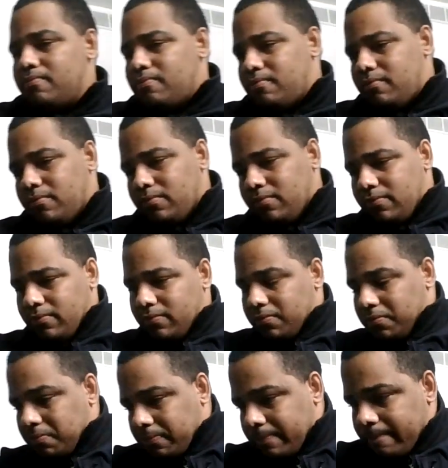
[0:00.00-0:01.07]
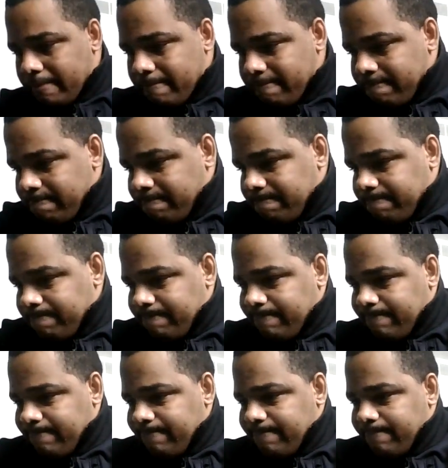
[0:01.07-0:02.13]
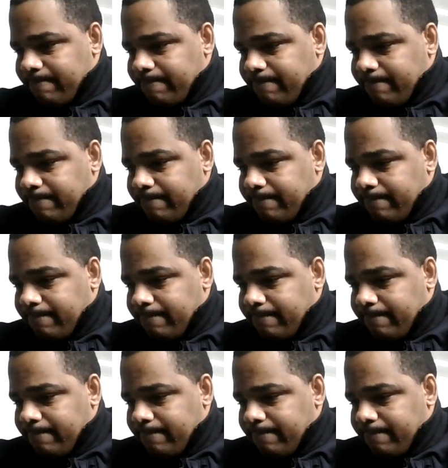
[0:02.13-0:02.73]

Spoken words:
No one is speaking in this clip.